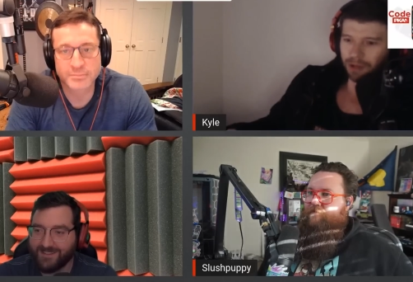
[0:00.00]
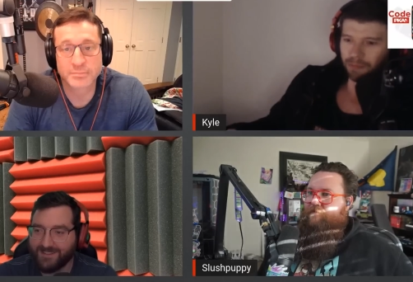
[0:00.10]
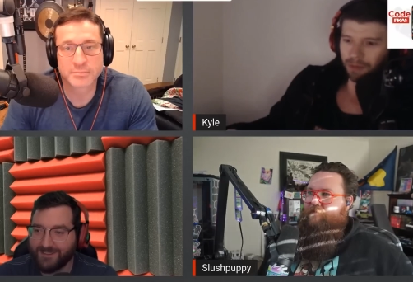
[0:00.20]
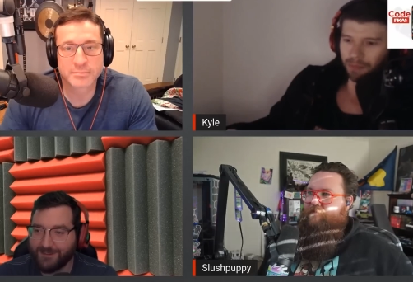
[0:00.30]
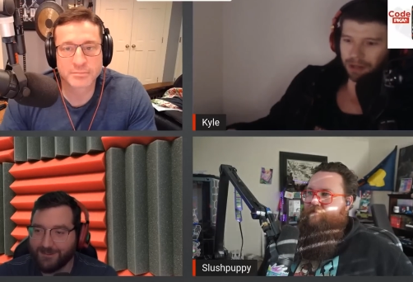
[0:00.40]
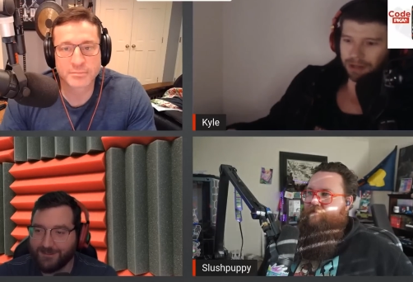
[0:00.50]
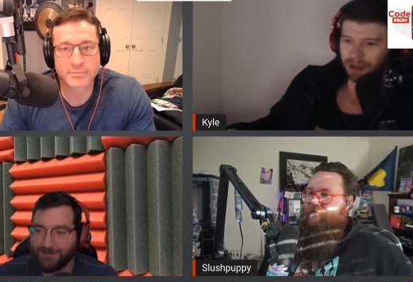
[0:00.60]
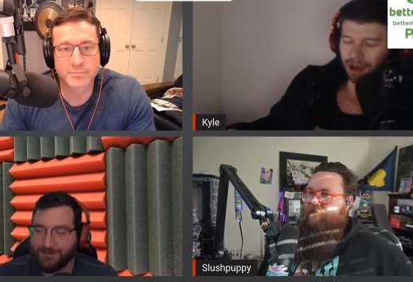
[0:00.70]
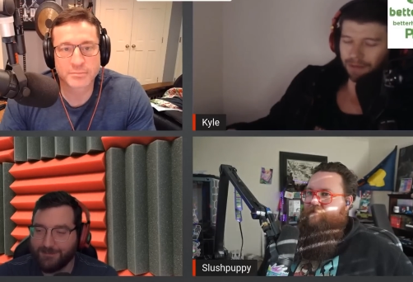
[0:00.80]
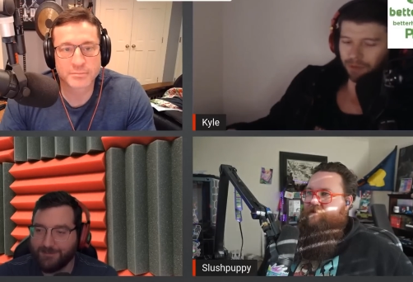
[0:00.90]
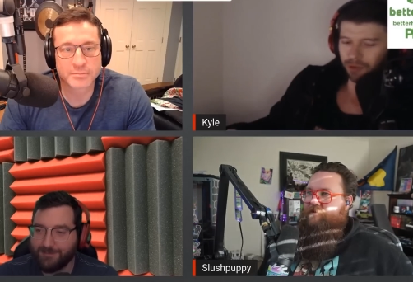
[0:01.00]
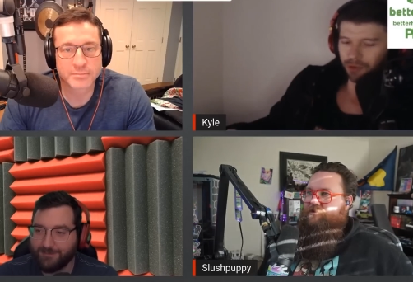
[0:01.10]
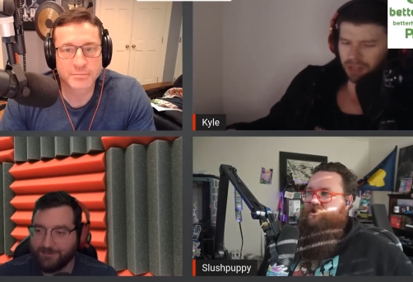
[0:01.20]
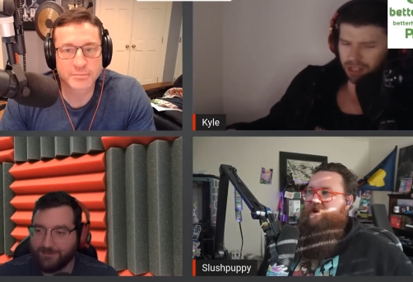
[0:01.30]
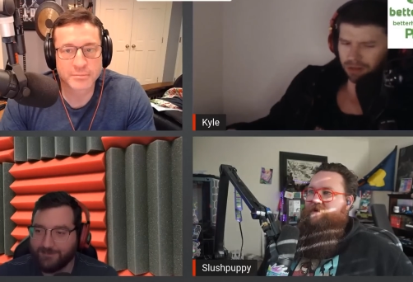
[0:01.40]
Speaker 1: but but not the
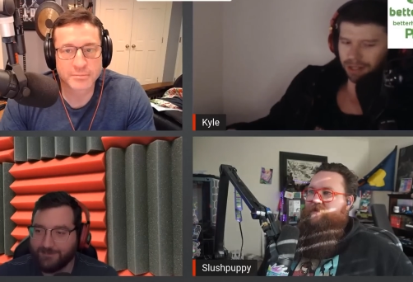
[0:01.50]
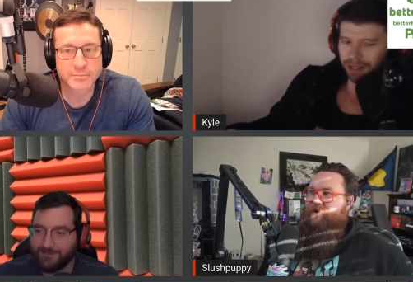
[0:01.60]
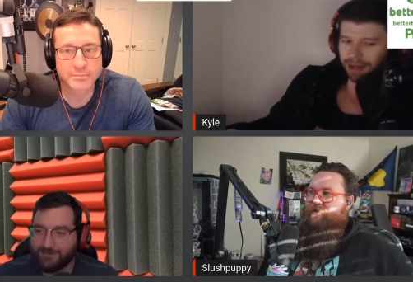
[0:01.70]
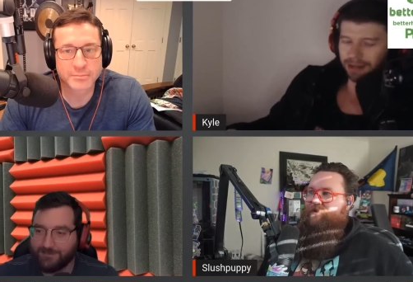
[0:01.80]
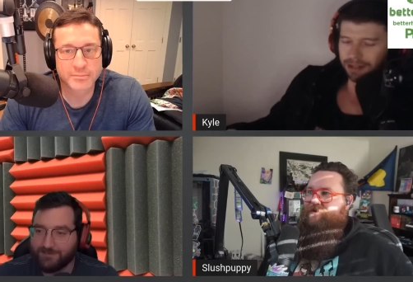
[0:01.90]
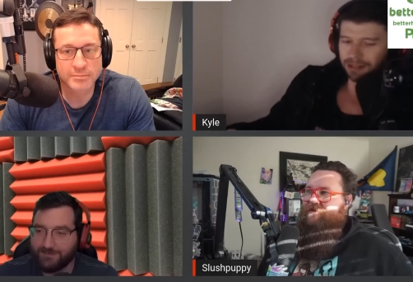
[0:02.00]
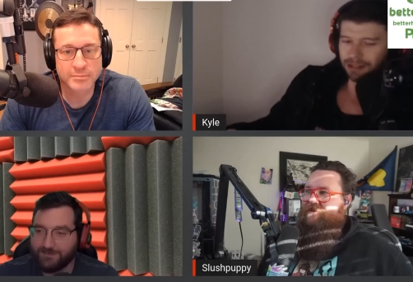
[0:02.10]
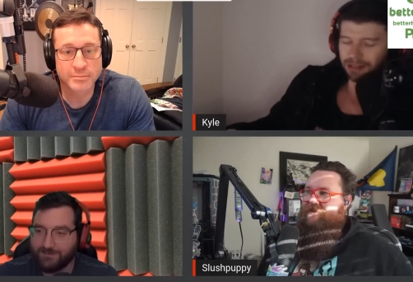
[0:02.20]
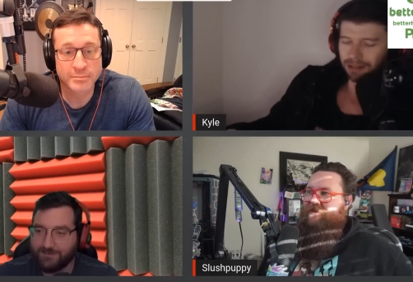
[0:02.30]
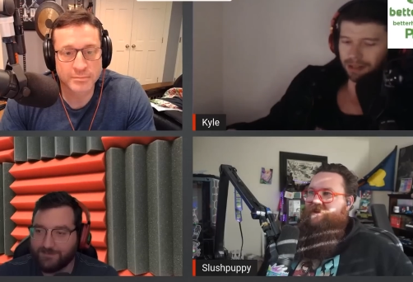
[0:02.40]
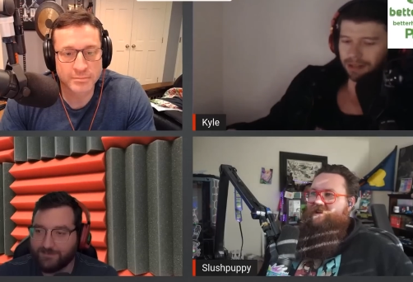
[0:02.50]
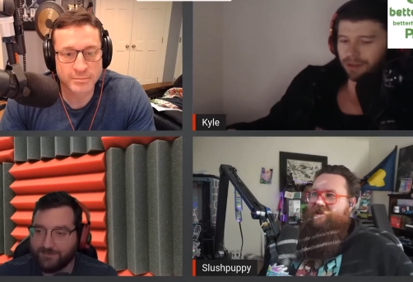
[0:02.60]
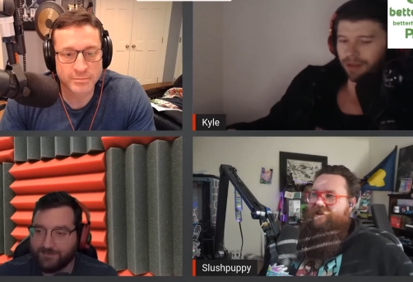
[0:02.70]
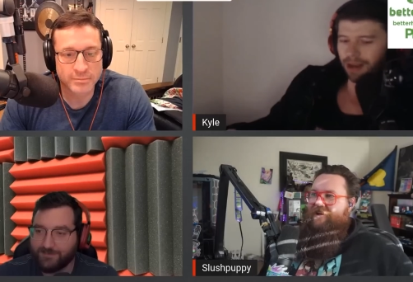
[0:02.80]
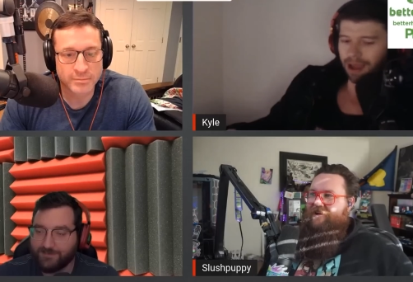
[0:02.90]
traditional Shock Atlanteans people. that lived on
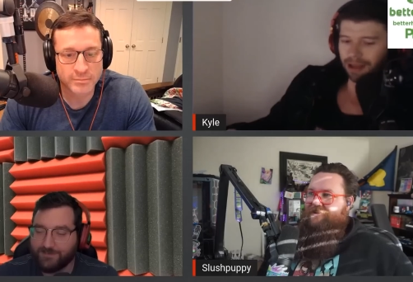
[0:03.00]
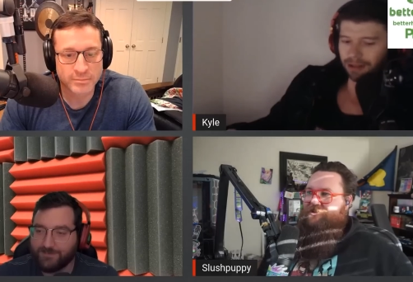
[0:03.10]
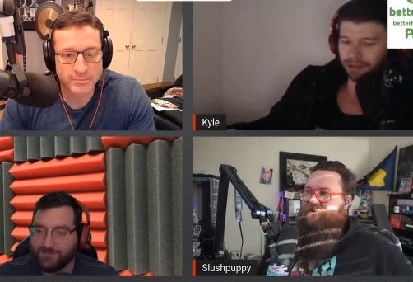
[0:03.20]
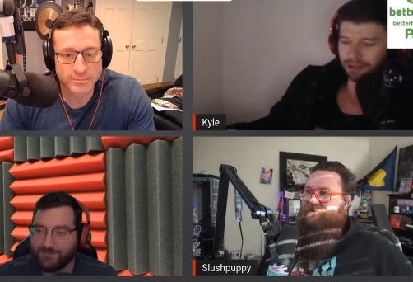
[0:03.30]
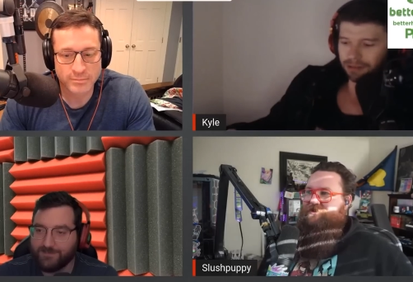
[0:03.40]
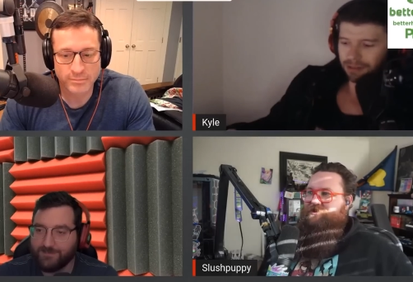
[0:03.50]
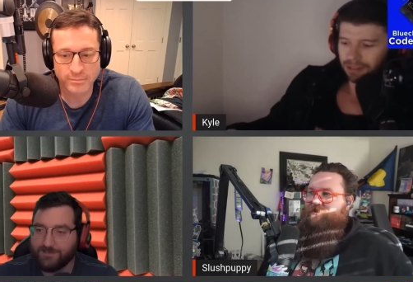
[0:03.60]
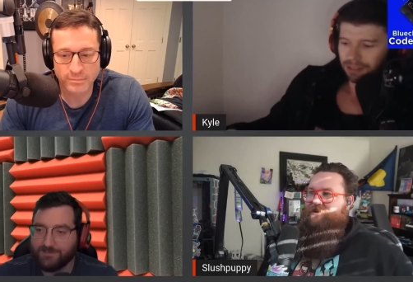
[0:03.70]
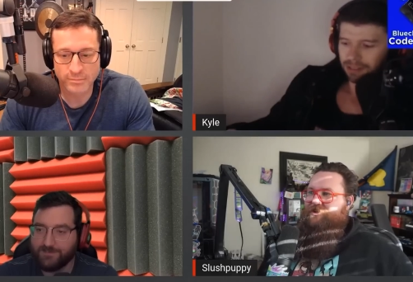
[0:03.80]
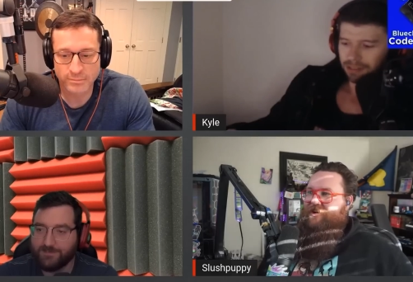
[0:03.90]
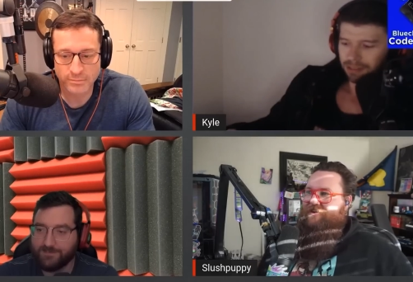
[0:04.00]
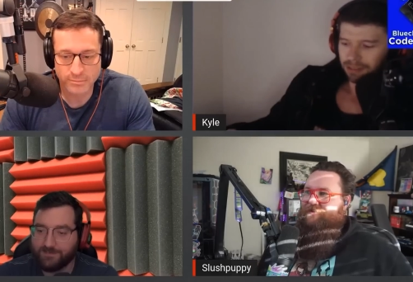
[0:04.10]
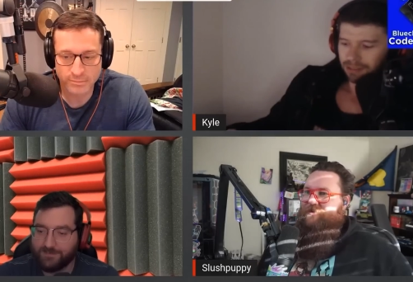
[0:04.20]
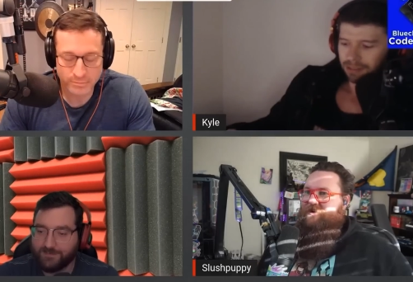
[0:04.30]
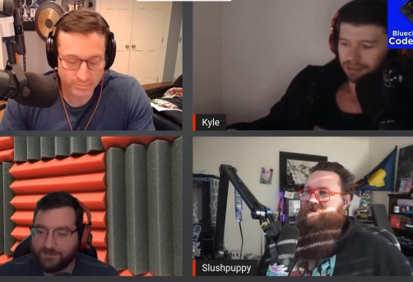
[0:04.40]
like that the, uh, island. Uh,
Speaker 2: street
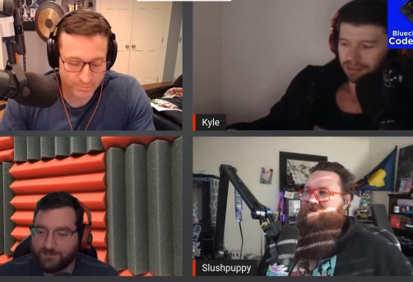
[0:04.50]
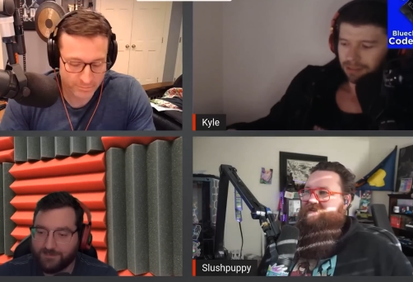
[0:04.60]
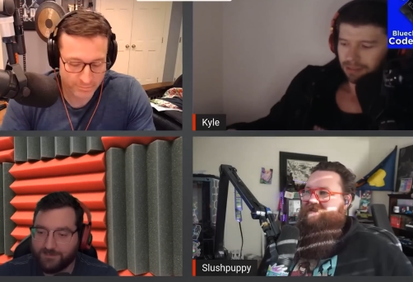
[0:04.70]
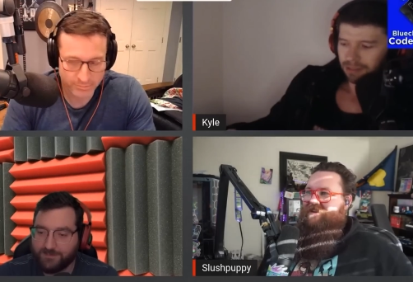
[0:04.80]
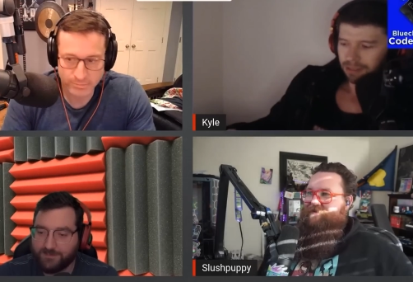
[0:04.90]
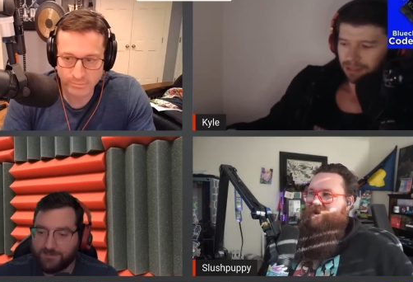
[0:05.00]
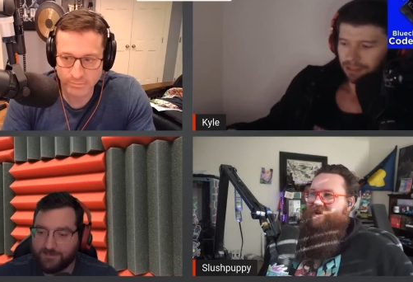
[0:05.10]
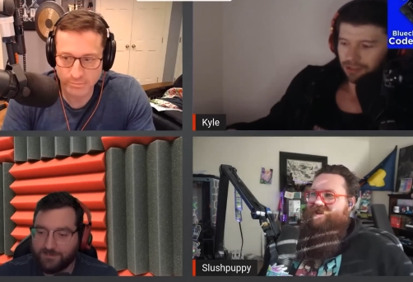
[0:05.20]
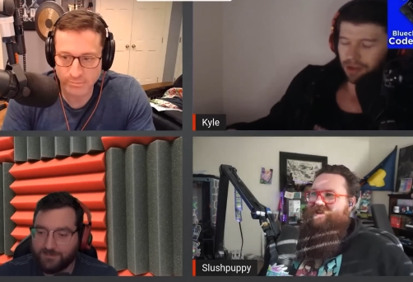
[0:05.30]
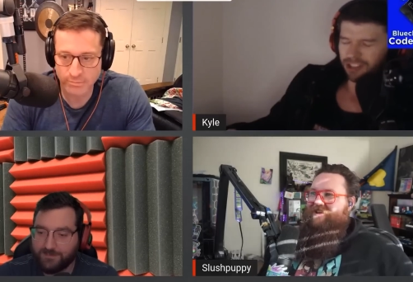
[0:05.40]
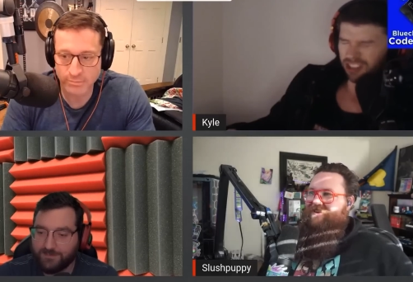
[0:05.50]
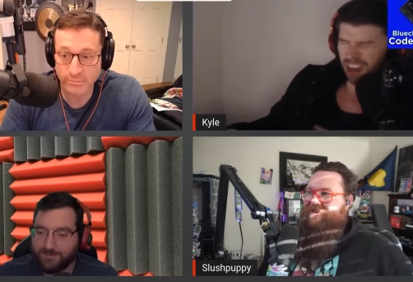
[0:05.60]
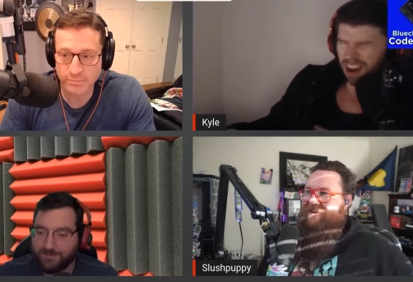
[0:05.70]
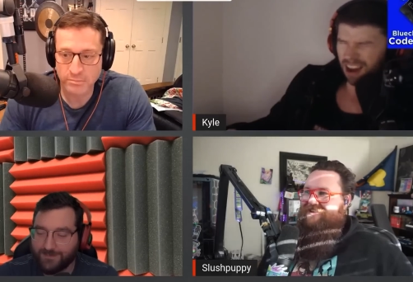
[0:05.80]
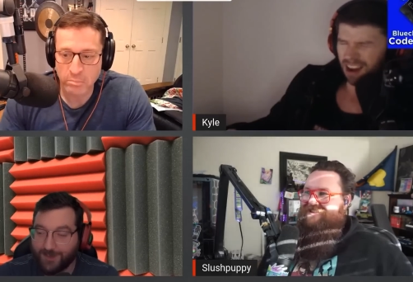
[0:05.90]
sharks, bro. Street
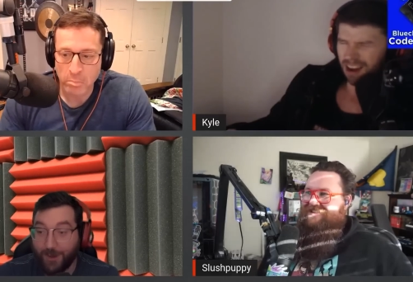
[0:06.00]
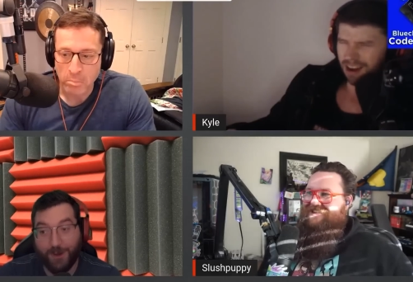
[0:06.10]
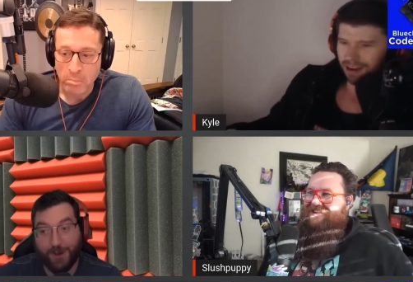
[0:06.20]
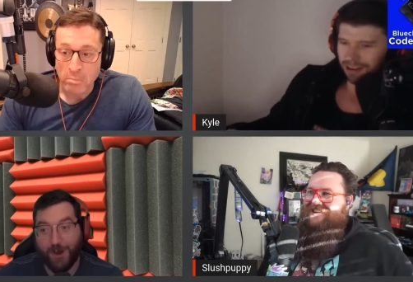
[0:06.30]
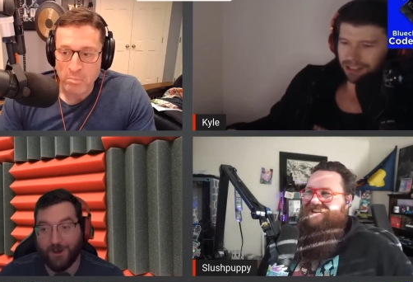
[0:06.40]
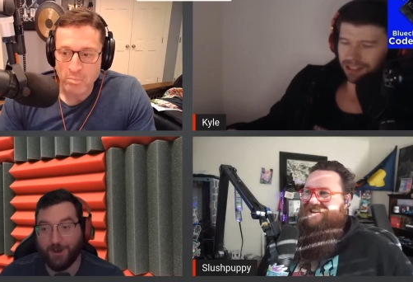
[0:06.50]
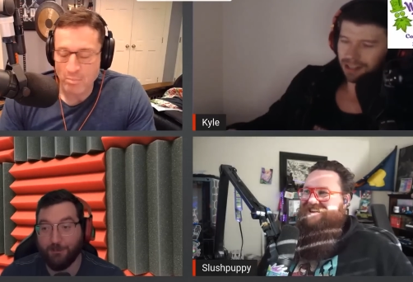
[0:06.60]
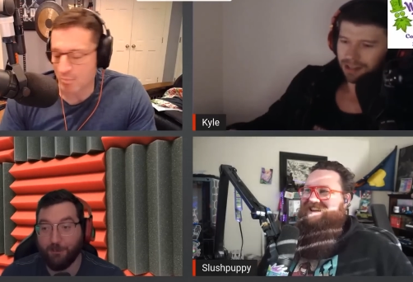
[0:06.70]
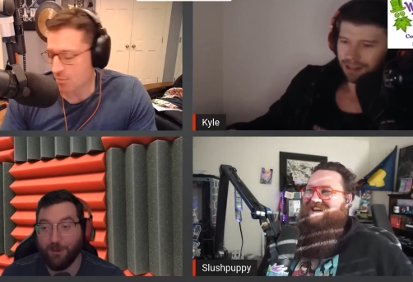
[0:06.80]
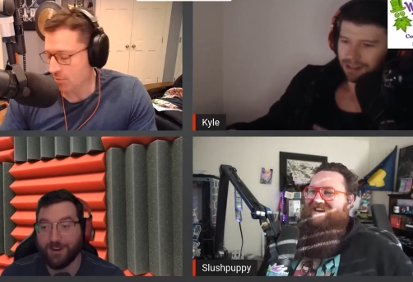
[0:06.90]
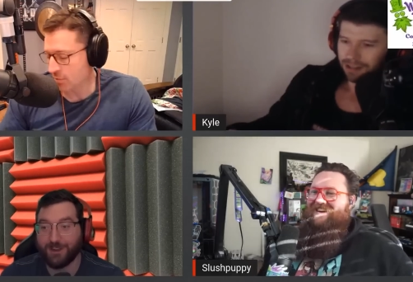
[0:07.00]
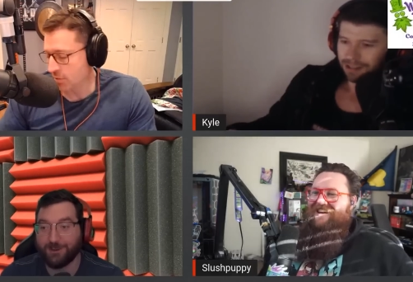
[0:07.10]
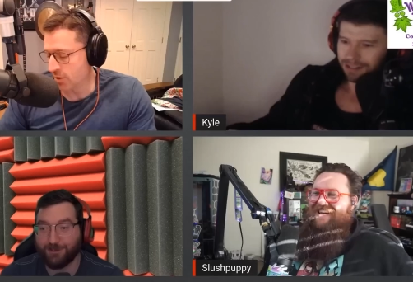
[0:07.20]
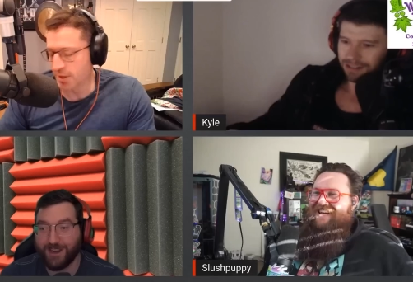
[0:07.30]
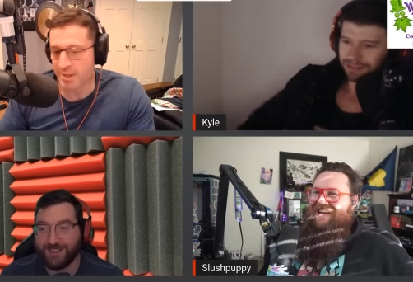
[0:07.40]
Sharks. Oh, what a
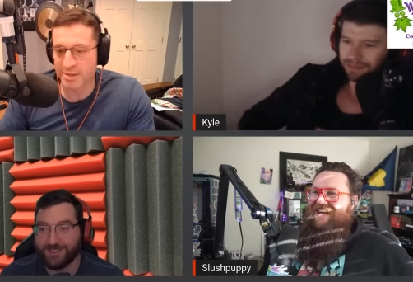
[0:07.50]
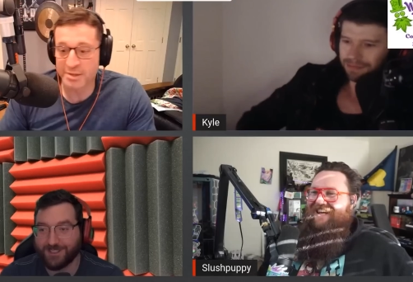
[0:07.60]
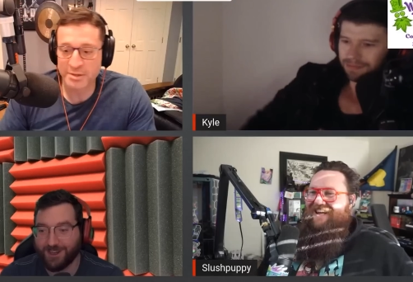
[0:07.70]
great